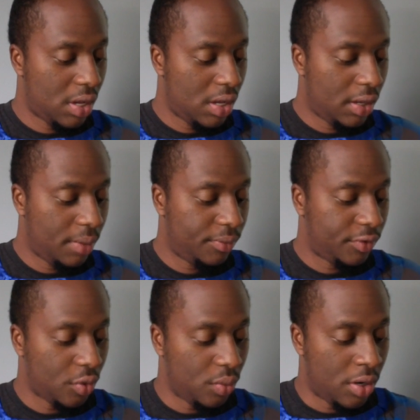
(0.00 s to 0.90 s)
Yep.
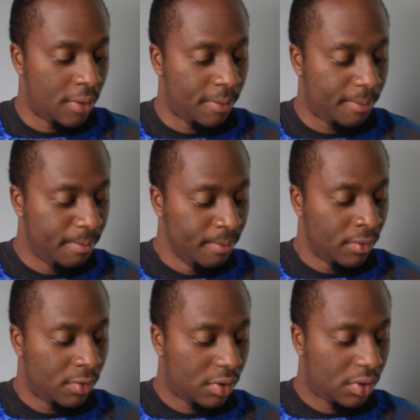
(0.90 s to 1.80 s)
So
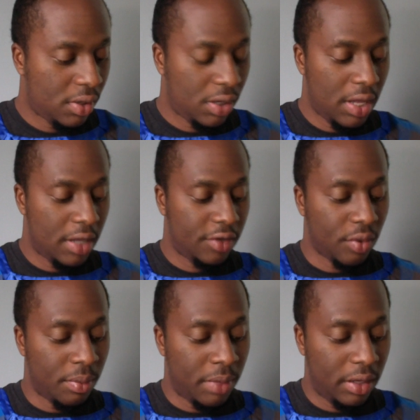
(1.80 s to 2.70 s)
yeah.
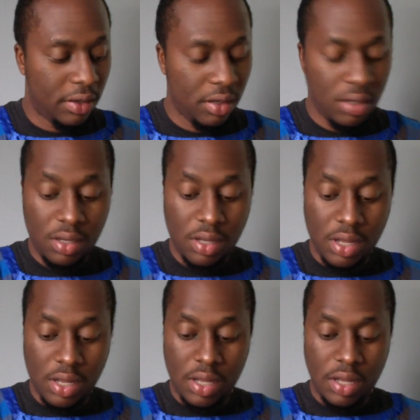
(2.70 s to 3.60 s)
So I mean,
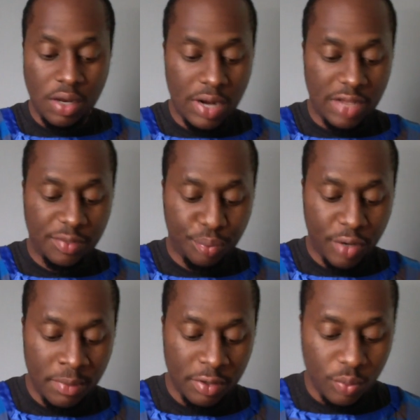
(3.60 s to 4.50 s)
that's
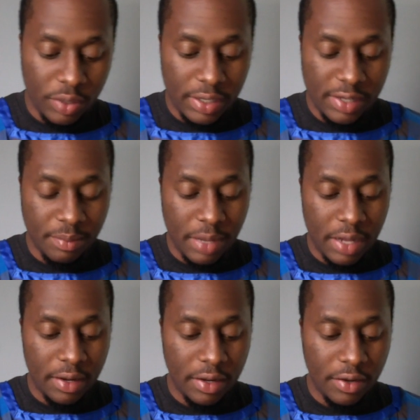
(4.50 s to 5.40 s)
pretty much what it is,
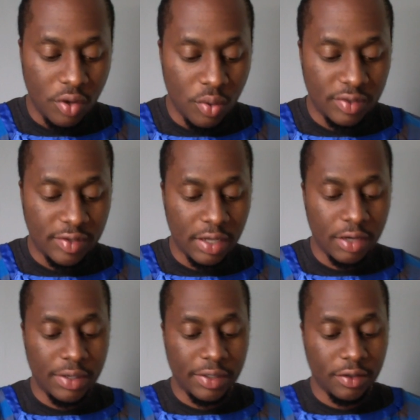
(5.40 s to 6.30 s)
man. You go in 2
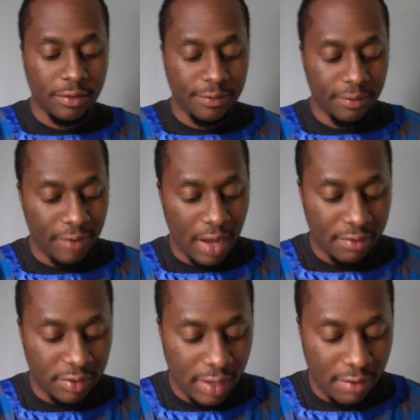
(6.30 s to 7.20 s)
Corinthians
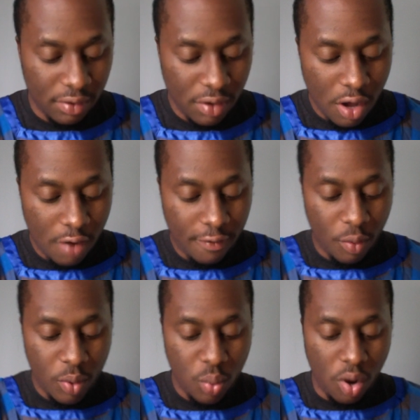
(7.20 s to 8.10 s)
5:7. For
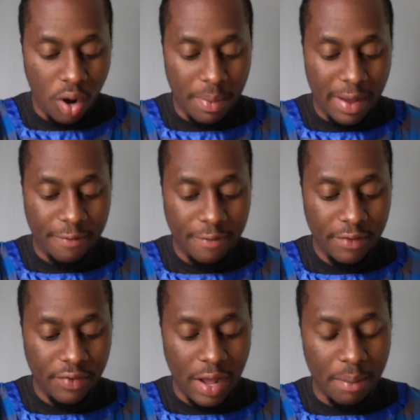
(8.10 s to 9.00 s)
we walk by
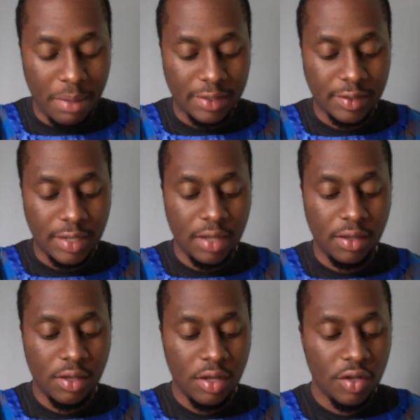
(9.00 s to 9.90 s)
faith, not by sight.
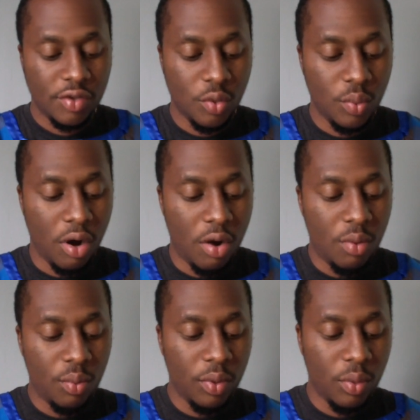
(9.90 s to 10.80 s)
So we're
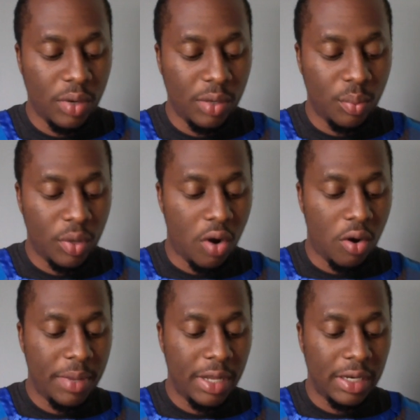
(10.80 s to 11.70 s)

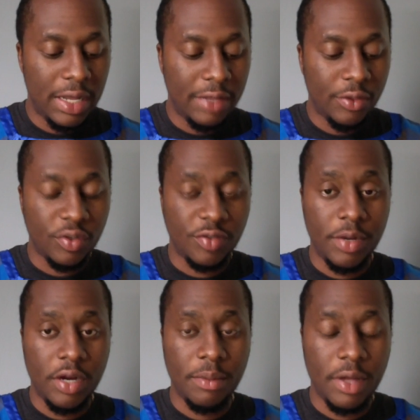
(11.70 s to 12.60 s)
all being led through the
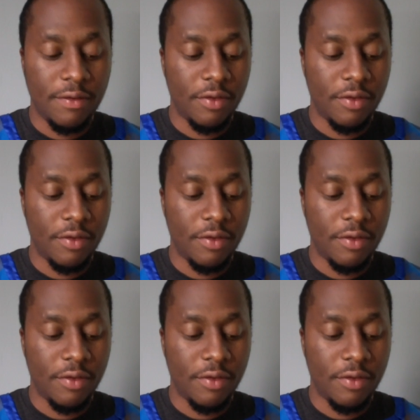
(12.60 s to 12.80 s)
Spirit, man.